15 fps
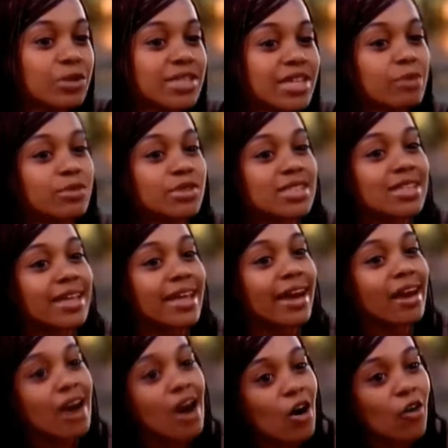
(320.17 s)
you know, I was
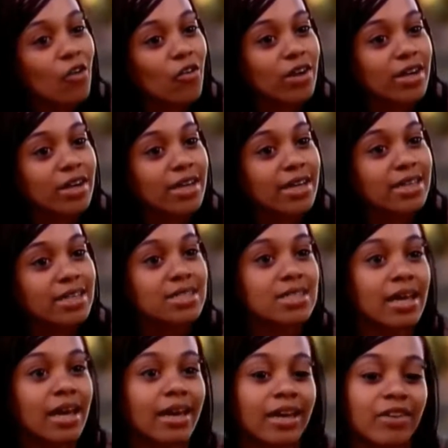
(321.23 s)
able to let go
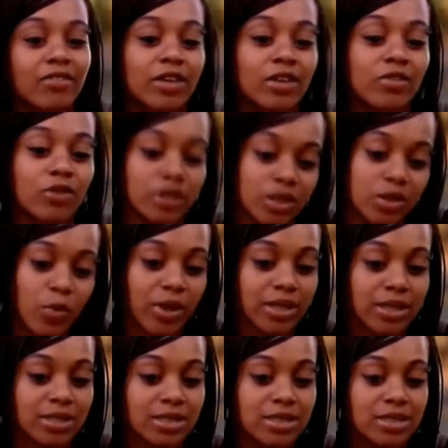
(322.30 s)
and say if
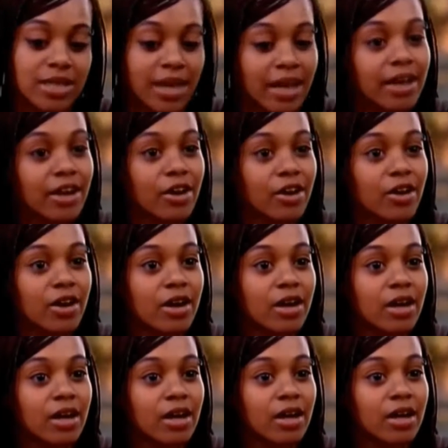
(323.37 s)
he really wanted to
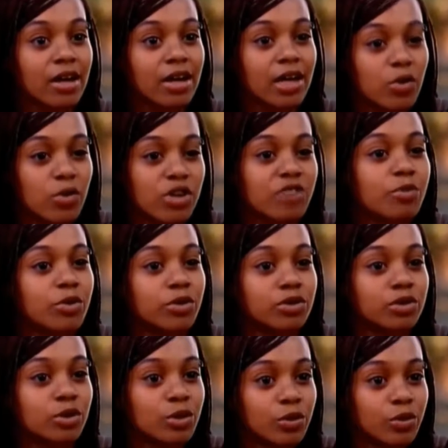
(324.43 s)
stay here,
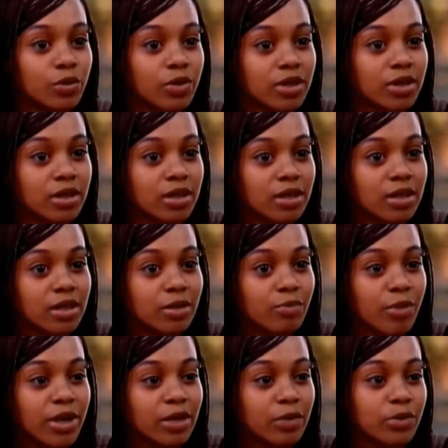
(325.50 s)
he would have pulled through.
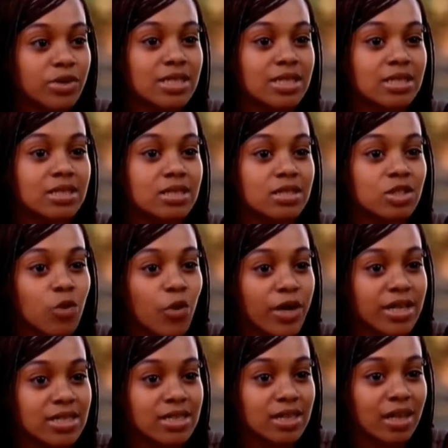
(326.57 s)
But it was
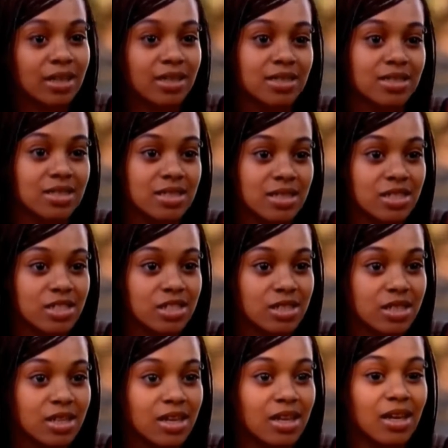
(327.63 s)
his choice and his
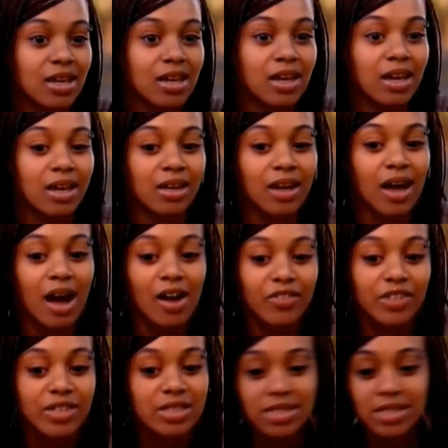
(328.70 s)
decision,
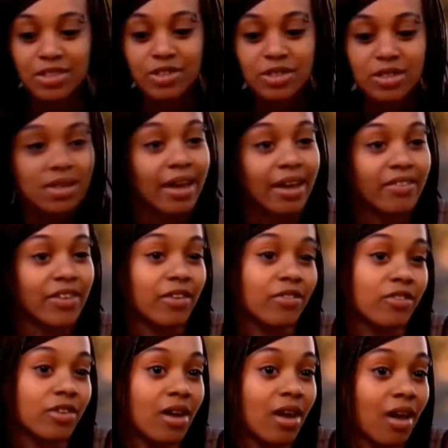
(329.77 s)
and obviously
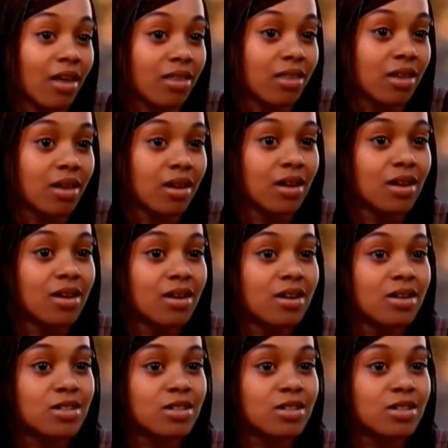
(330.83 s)
there's life after death.